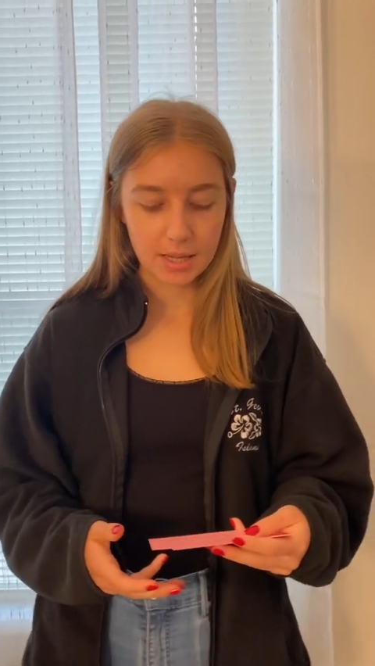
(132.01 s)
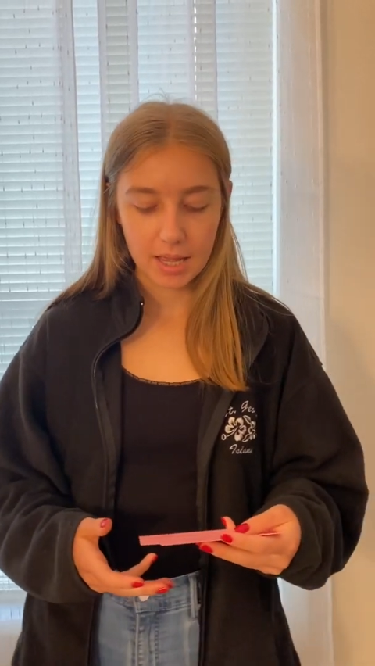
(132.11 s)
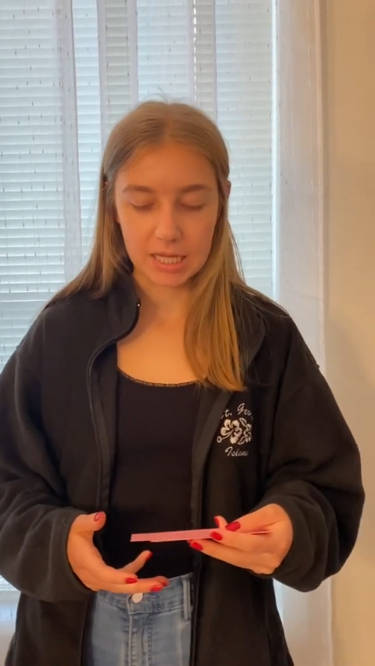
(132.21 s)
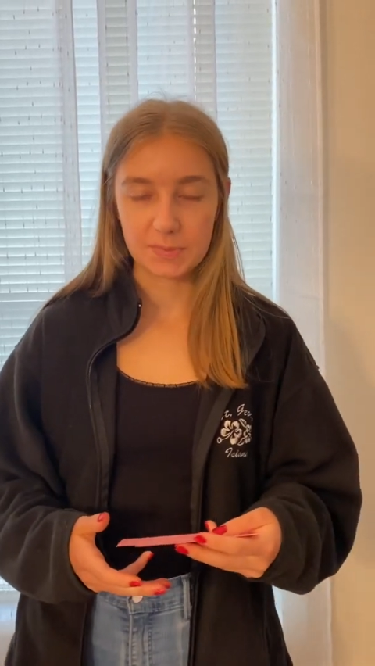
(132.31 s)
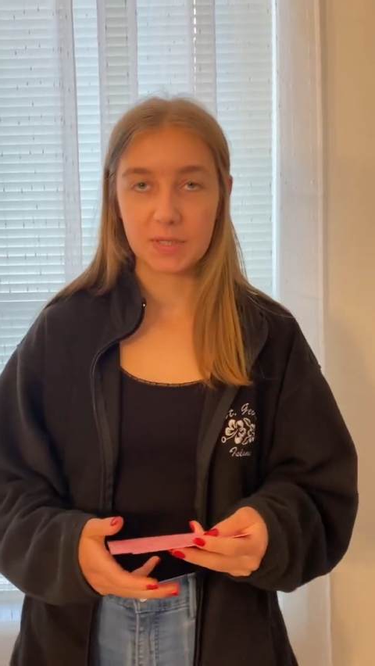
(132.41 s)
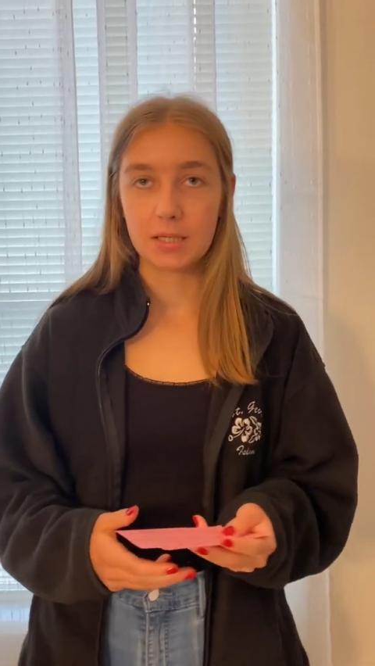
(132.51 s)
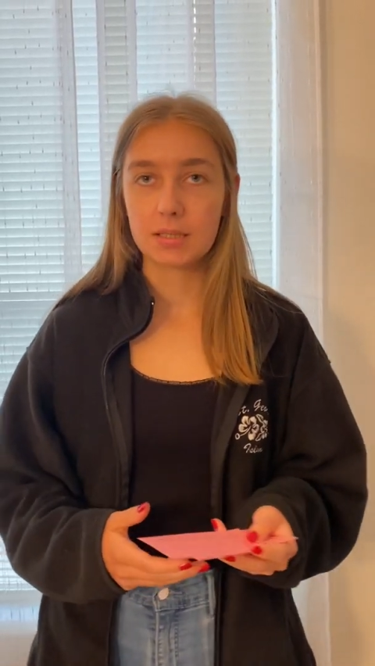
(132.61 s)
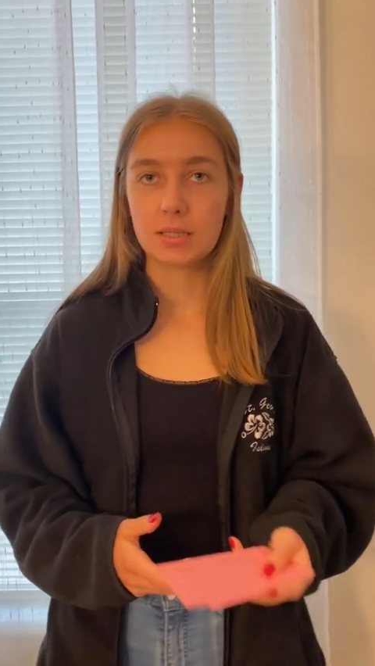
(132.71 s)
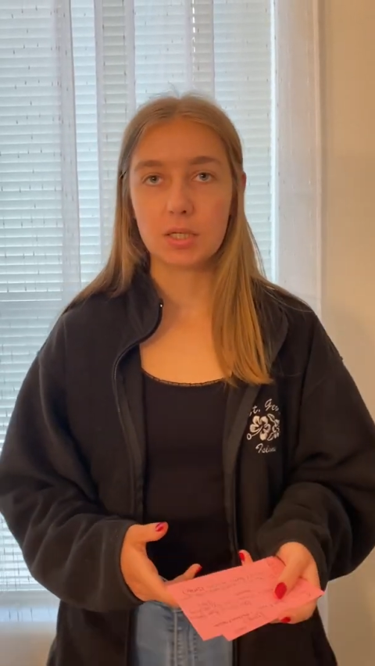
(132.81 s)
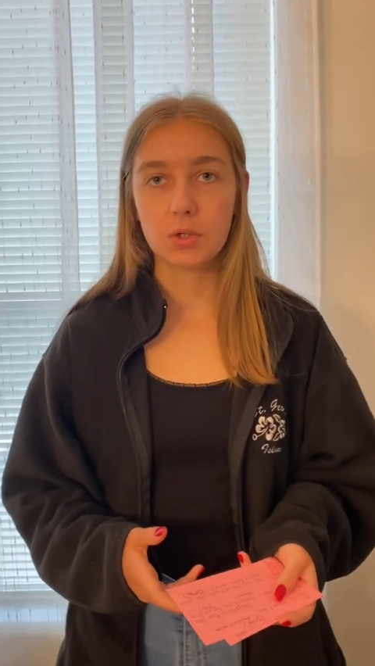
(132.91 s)
has been
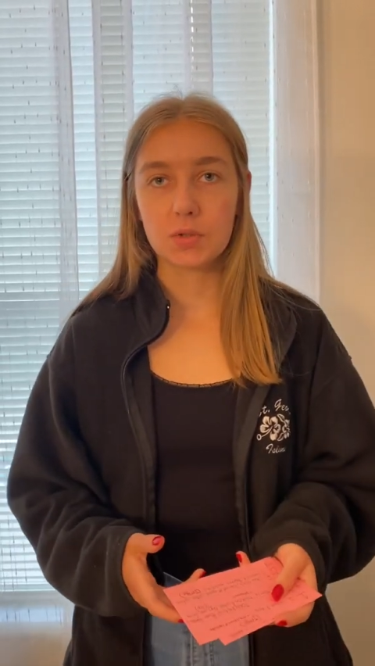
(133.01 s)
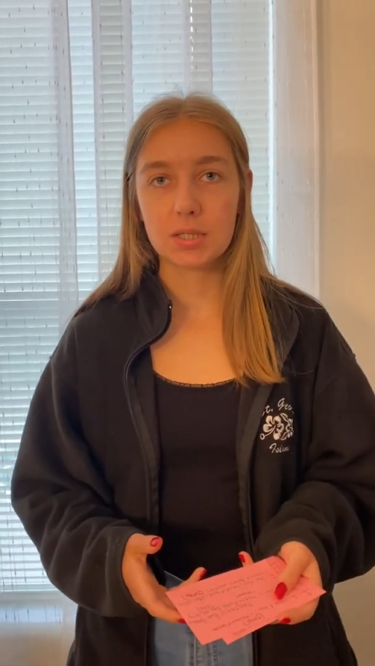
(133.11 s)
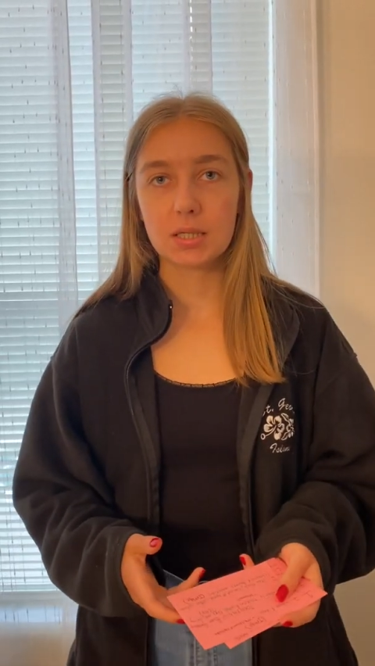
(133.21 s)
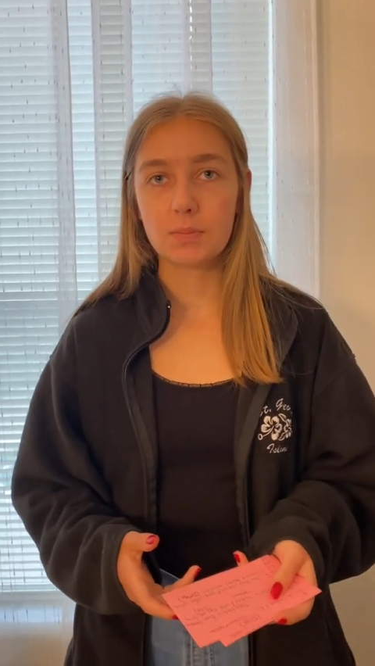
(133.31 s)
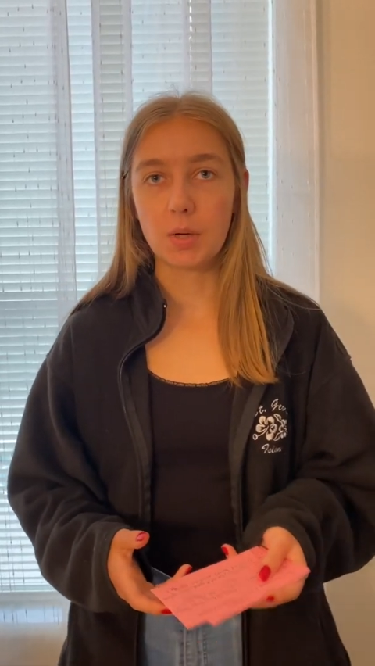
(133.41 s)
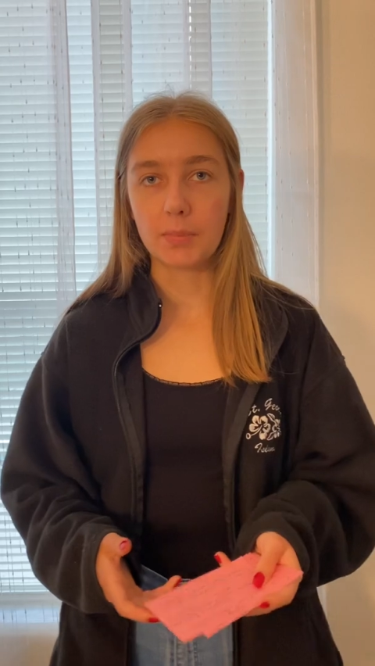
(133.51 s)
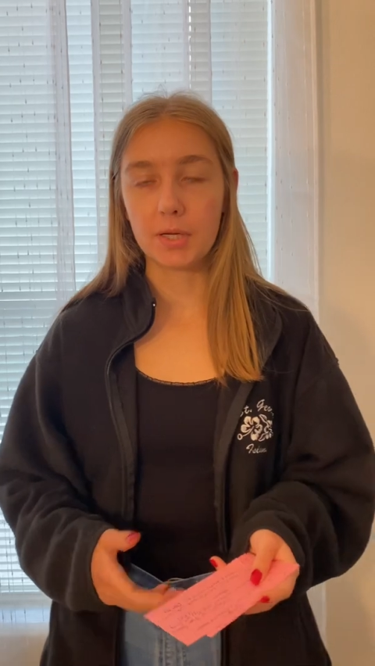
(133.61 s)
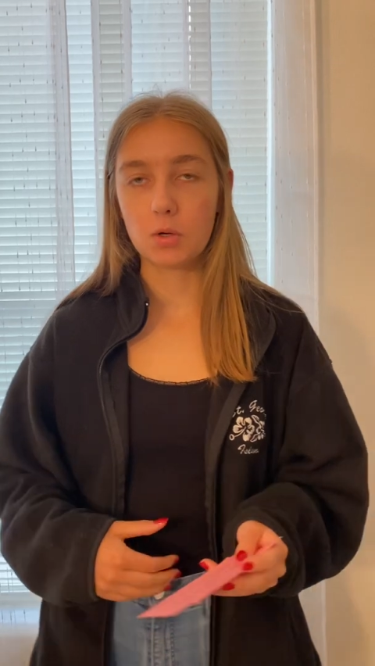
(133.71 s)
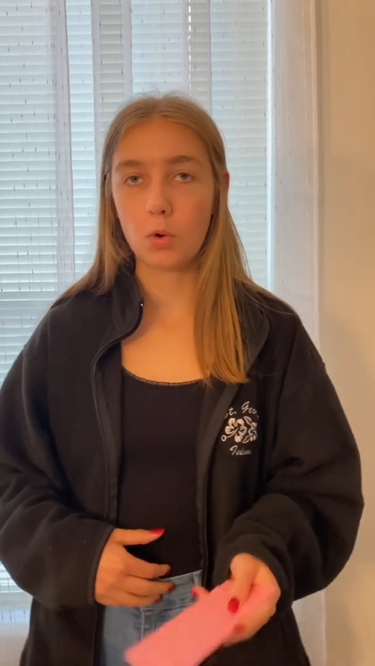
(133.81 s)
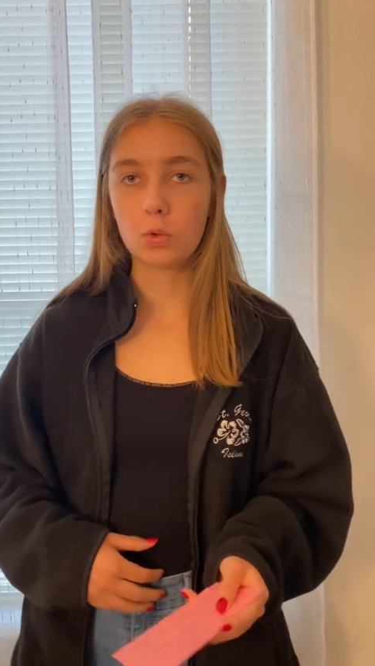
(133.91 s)
continuously pumping
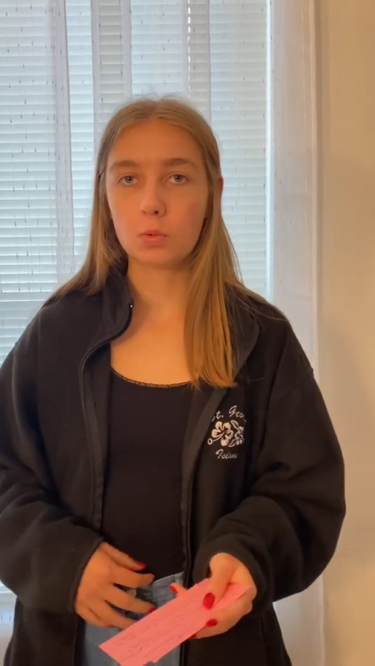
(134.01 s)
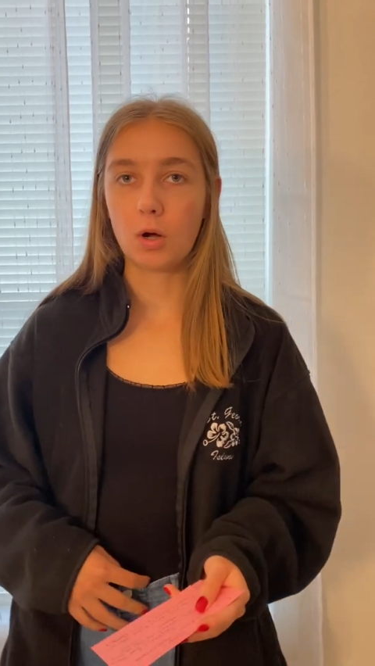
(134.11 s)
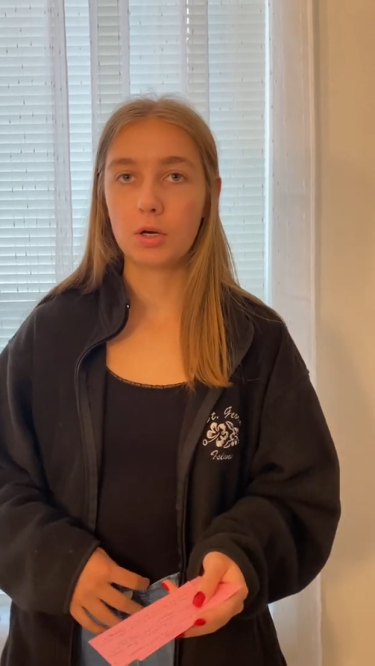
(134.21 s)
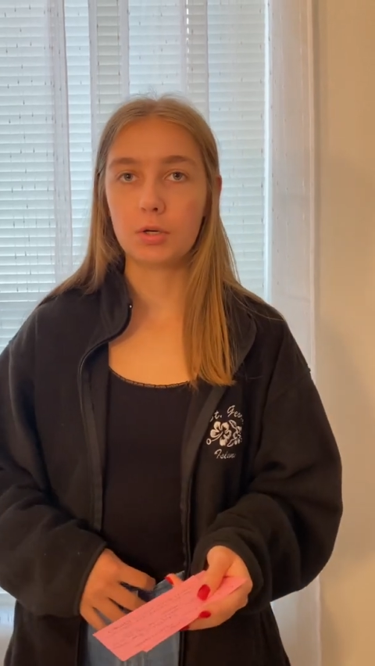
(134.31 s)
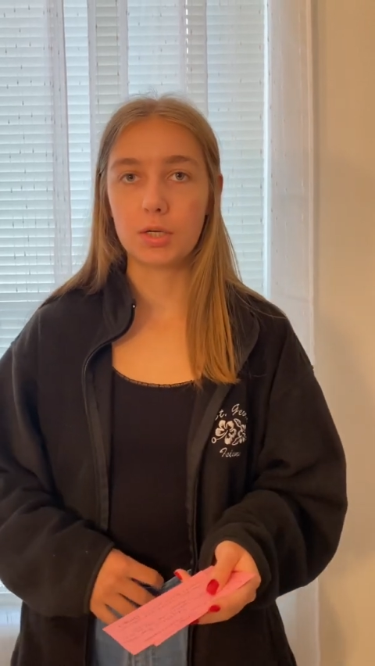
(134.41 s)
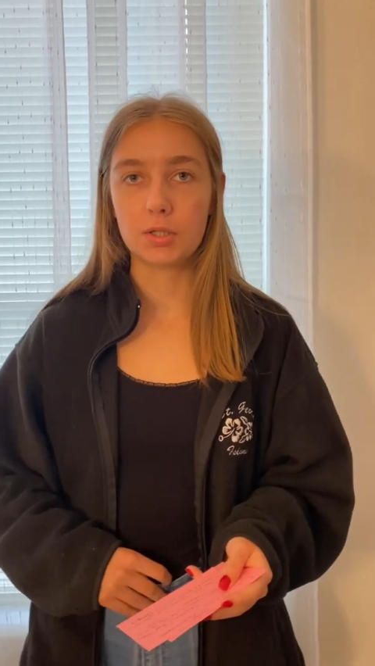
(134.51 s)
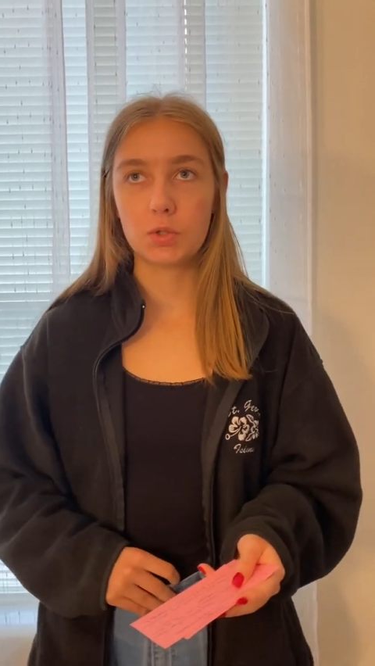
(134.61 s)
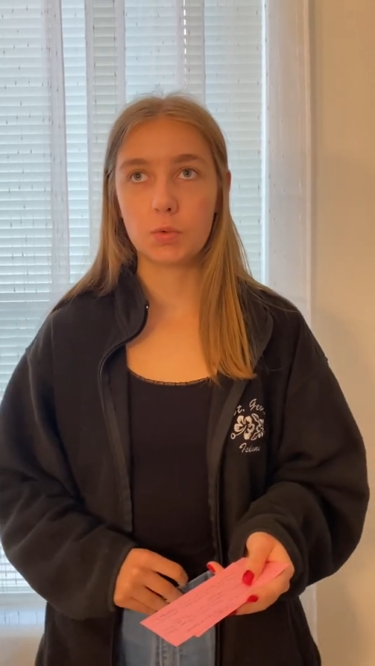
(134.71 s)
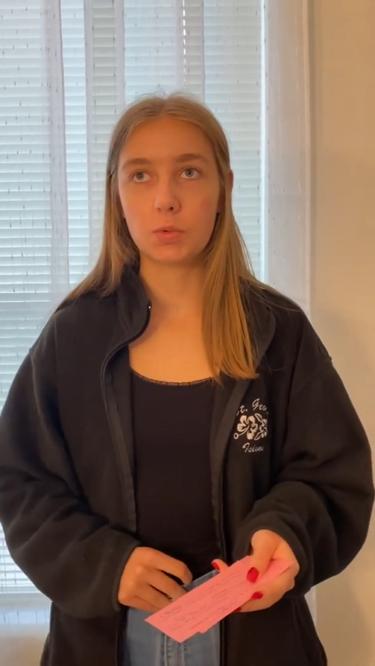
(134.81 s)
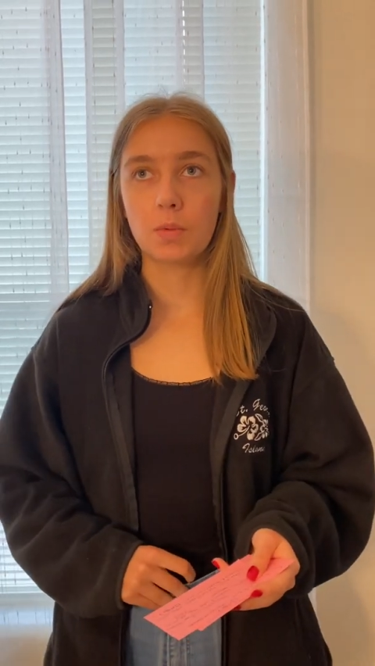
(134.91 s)
cold water
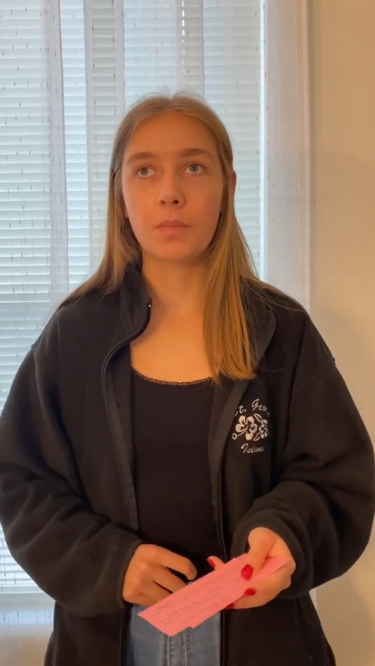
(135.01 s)
into